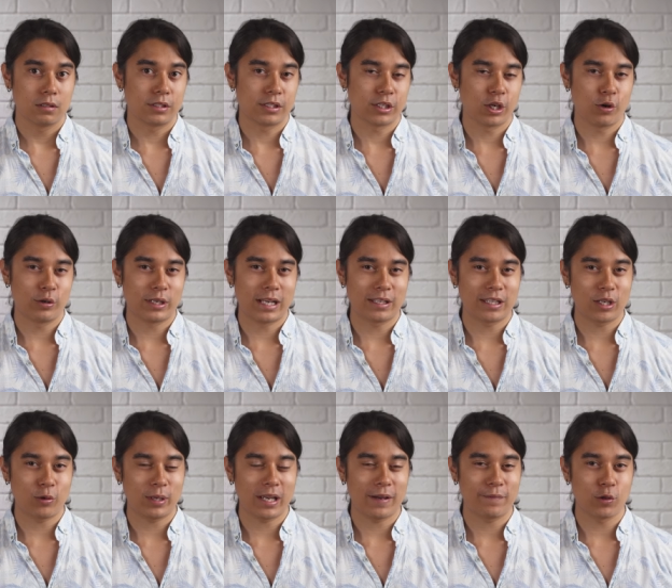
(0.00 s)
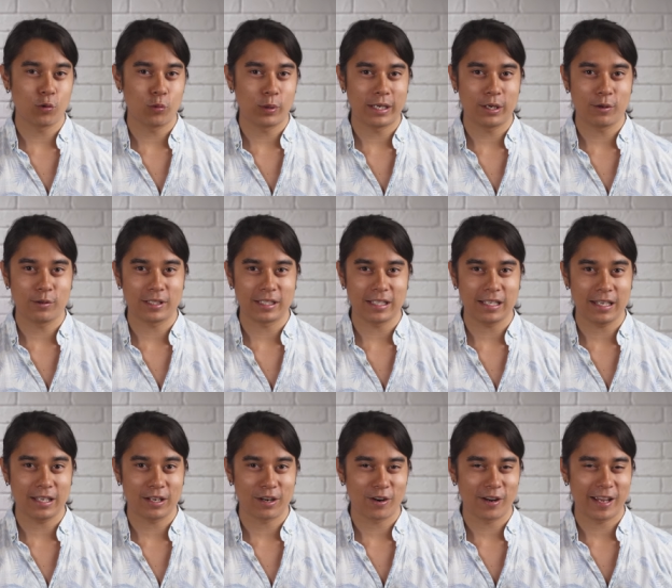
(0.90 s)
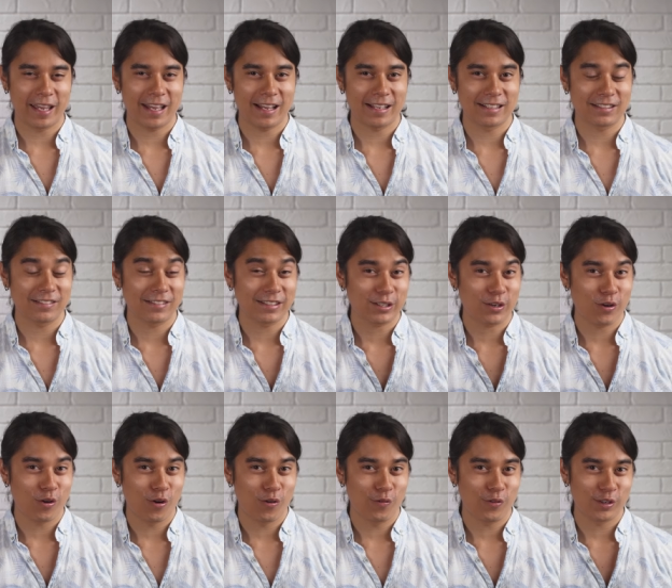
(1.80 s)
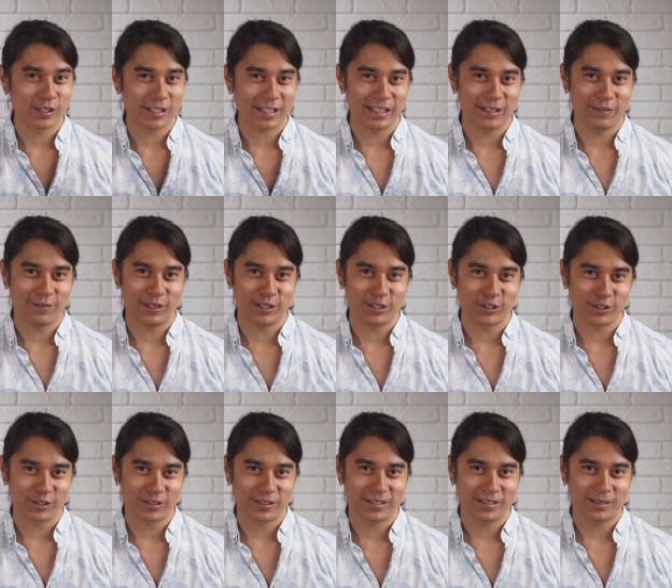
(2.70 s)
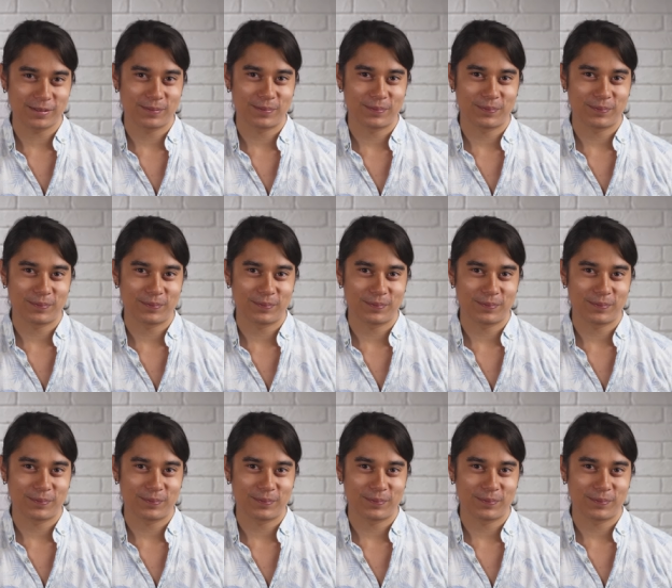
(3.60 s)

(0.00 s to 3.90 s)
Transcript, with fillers: So now that we have the Reno Z in our hands, let's go over its key features.